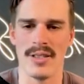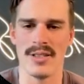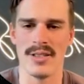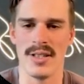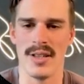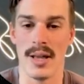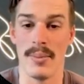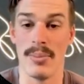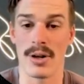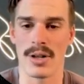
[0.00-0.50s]

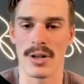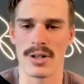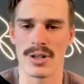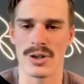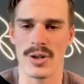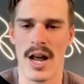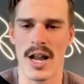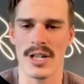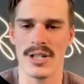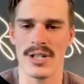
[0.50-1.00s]
Did they book a
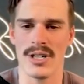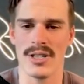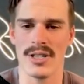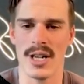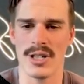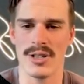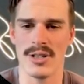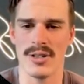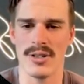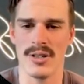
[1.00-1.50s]
strategy
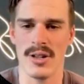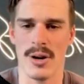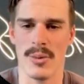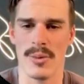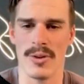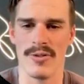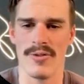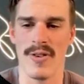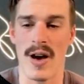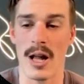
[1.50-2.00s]
session? Are
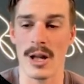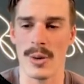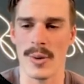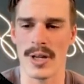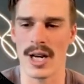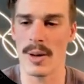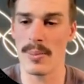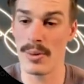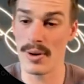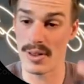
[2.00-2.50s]
we
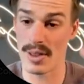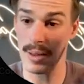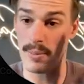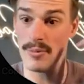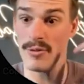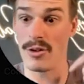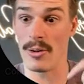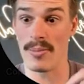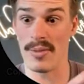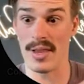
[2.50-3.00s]
following up with them
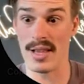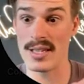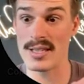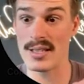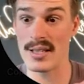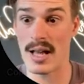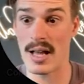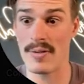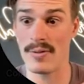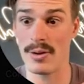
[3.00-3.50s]
from
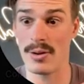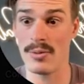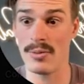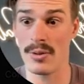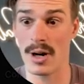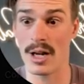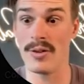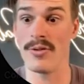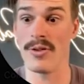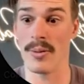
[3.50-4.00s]
this level,
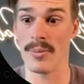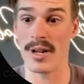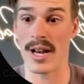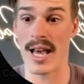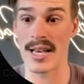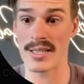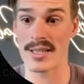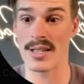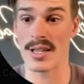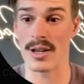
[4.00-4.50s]
right? From an
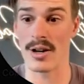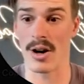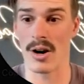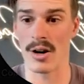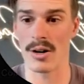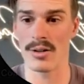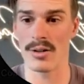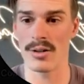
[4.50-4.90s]
SDR,